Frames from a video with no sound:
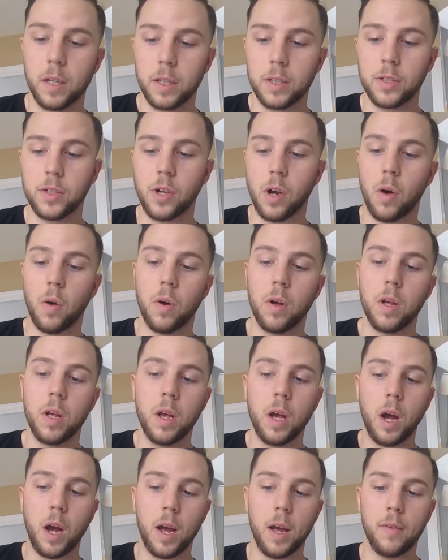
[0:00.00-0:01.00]
So
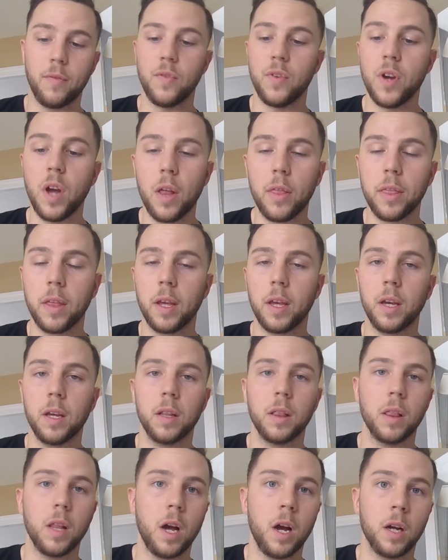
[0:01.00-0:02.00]
I have nothing
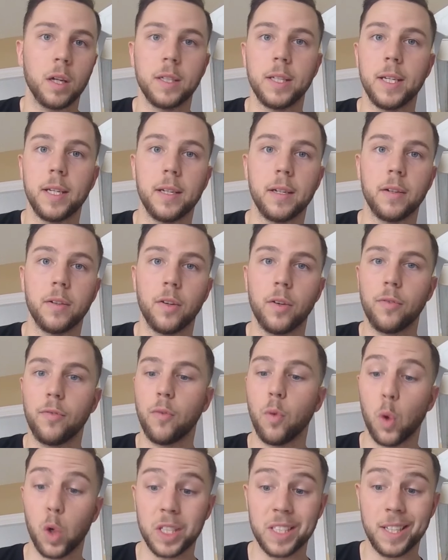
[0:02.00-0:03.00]
logged in
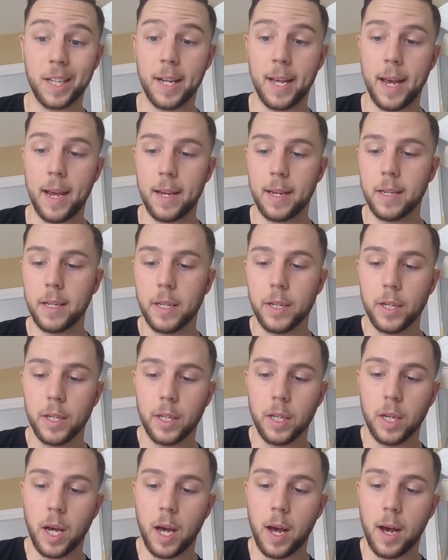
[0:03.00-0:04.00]
for today.
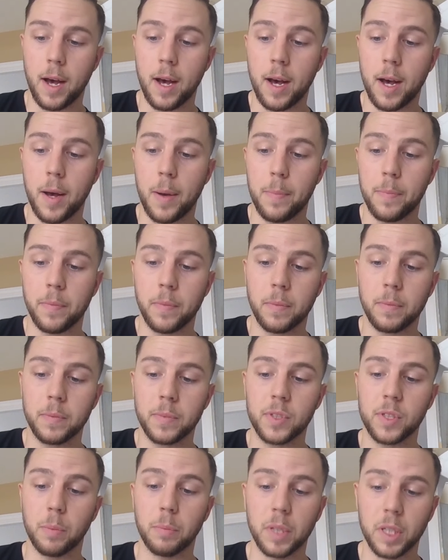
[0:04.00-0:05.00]

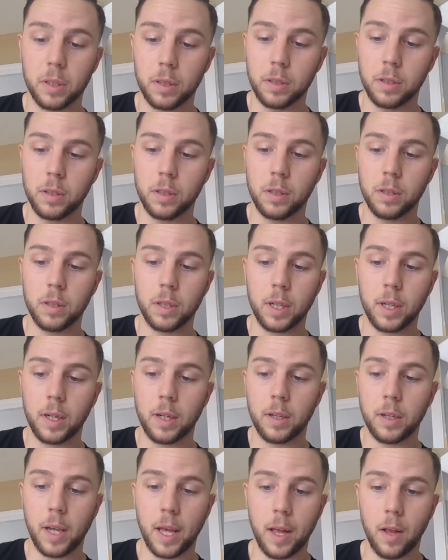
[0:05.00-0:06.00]
Some little
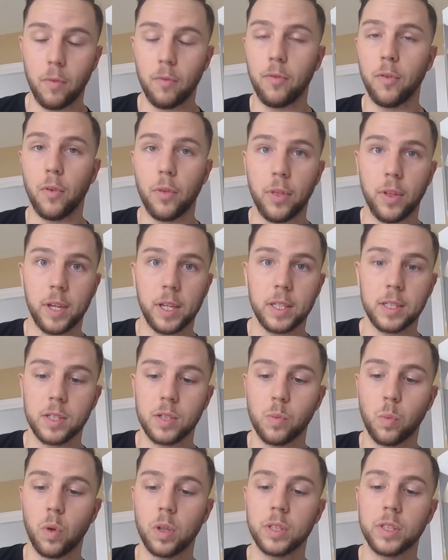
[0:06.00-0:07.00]
helpful things:
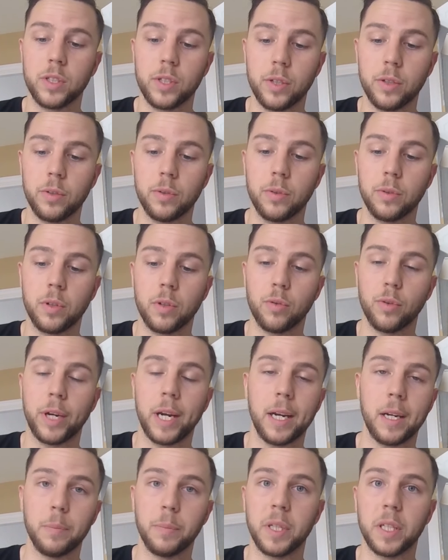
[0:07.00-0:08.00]
once you
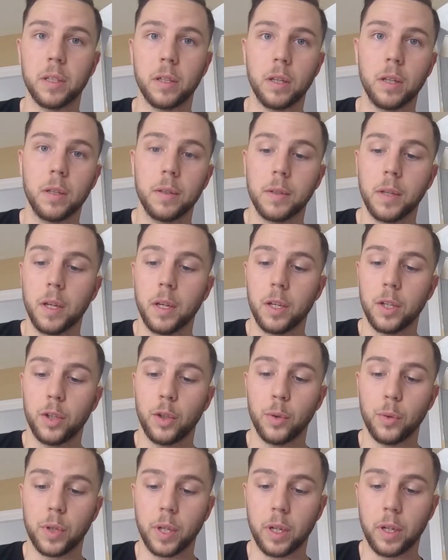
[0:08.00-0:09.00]
create a meal,
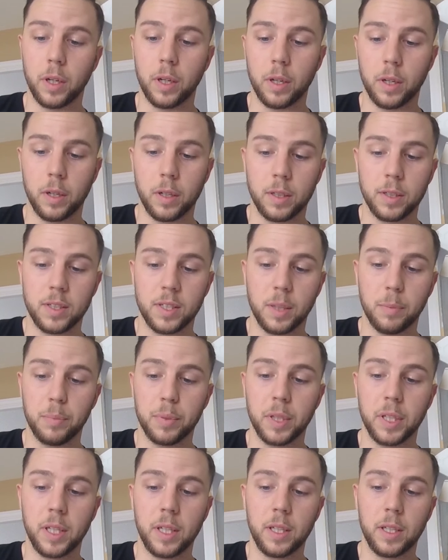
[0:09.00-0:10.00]
you can
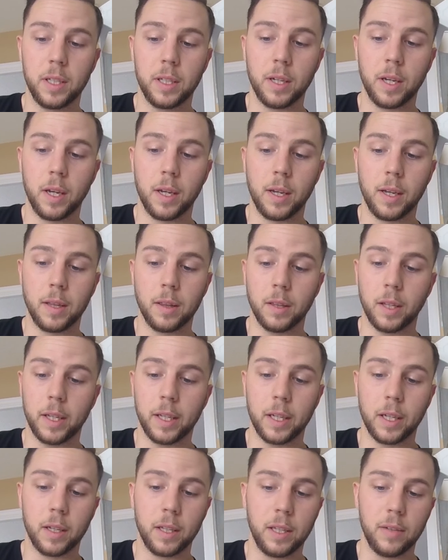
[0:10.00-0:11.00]
simply,
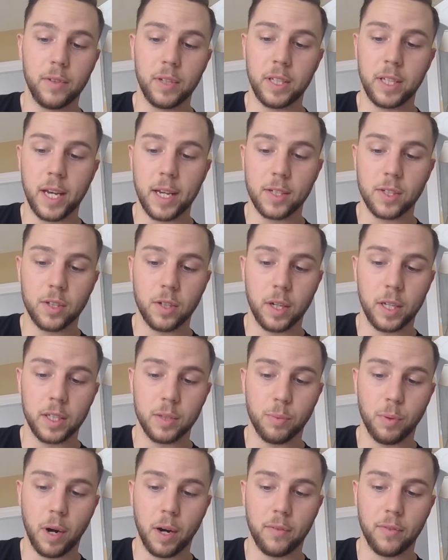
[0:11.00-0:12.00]
like even yesterday's
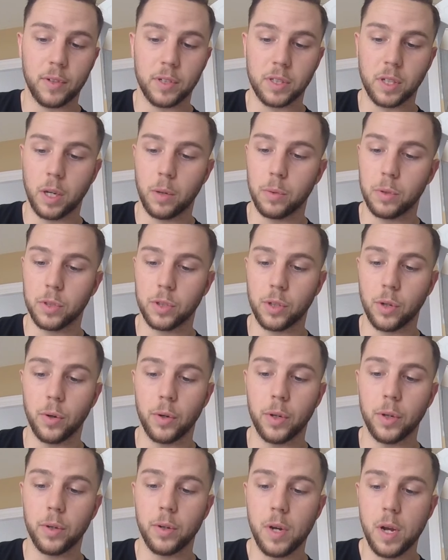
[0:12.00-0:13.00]
breakfast, I will show
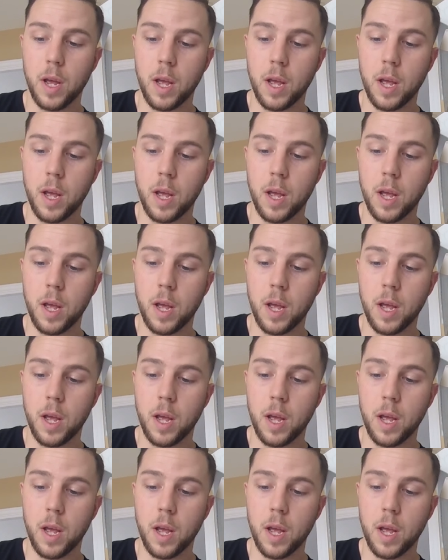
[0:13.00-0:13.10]
you.